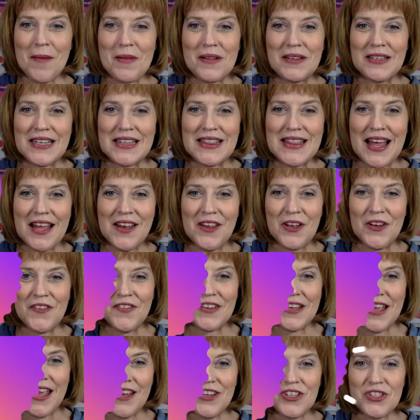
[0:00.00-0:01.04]
click that
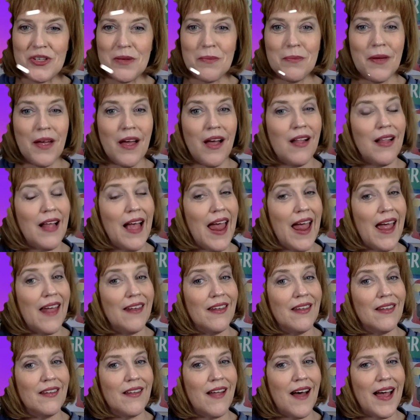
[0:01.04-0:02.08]
notification bell,
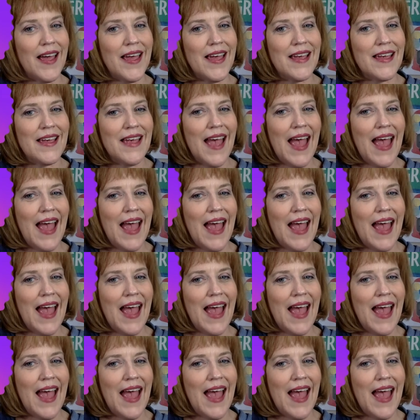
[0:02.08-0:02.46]
and like.